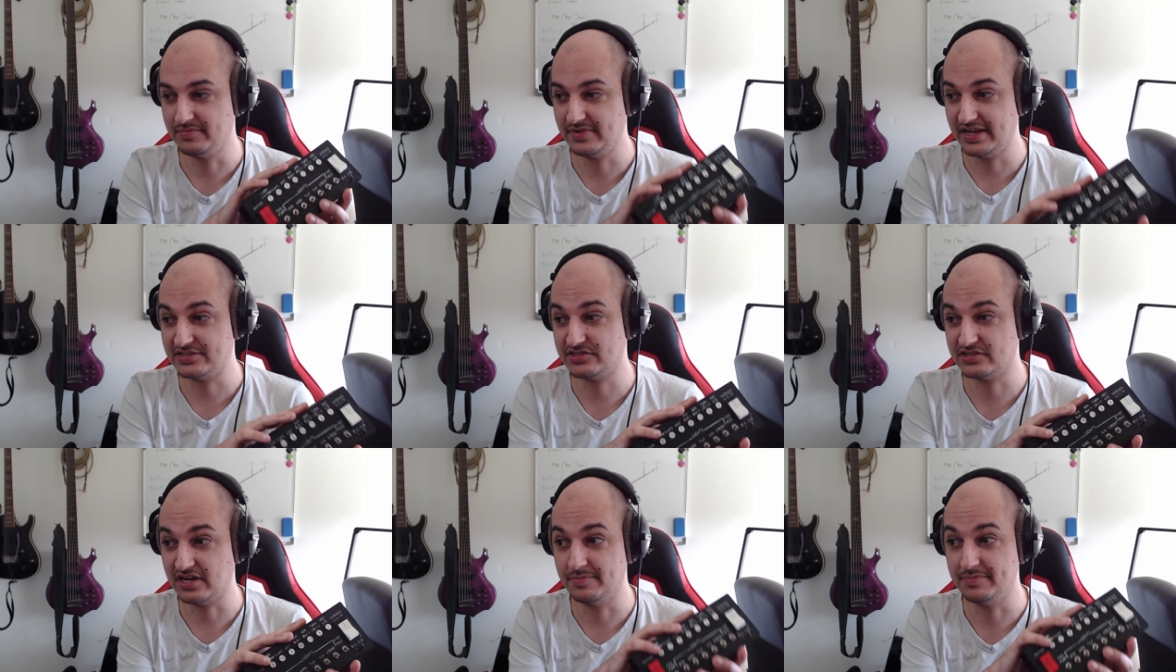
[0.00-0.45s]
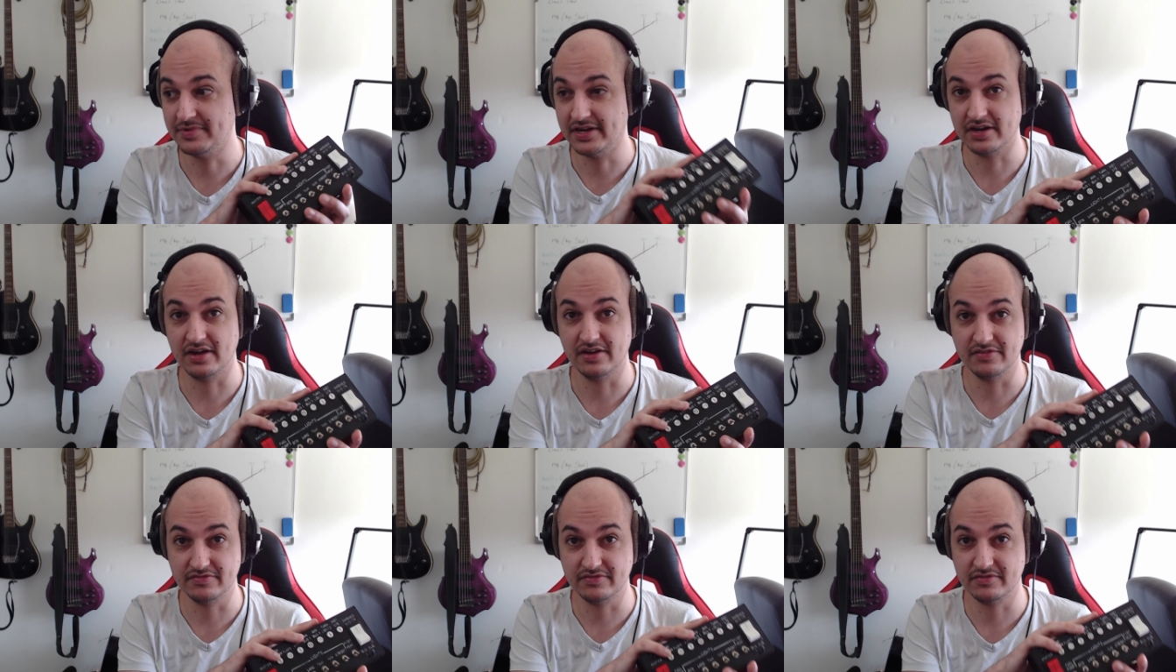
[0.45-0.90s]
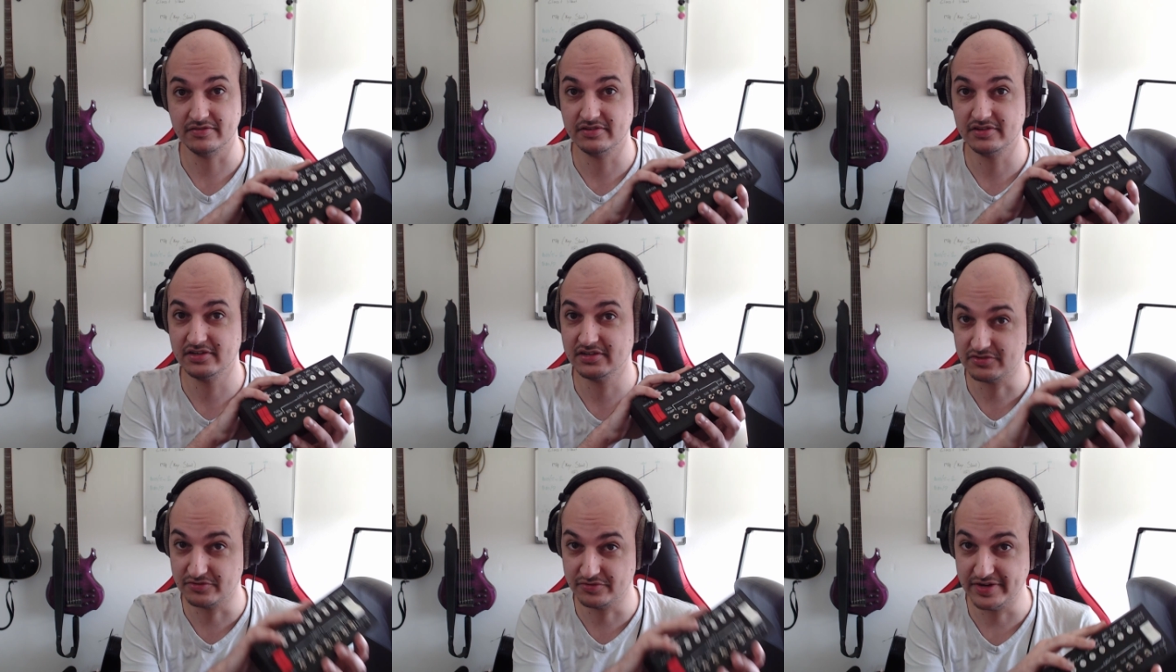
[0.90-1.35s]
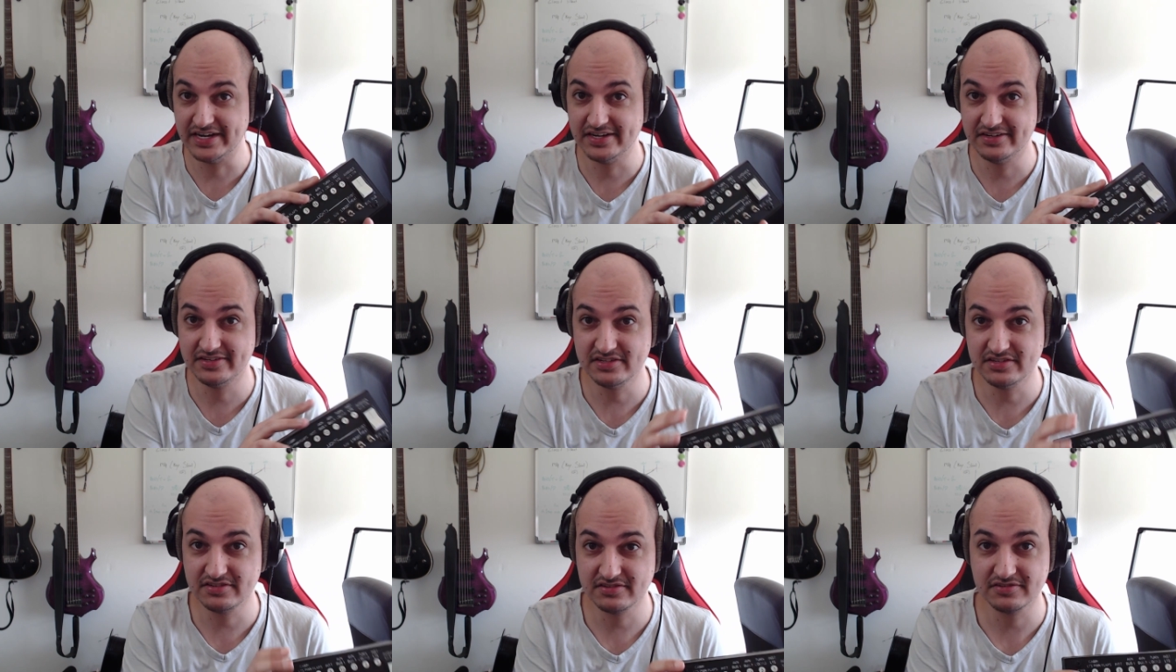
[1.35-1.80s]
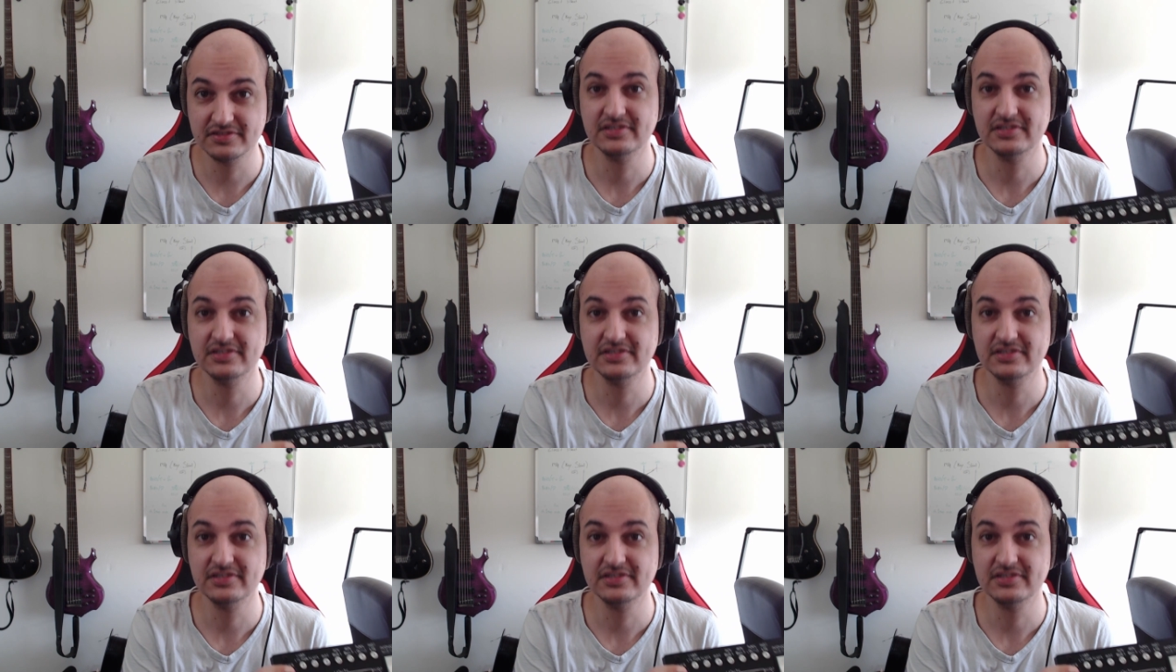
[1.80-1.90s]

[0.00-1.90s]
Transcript: last time that I've created this.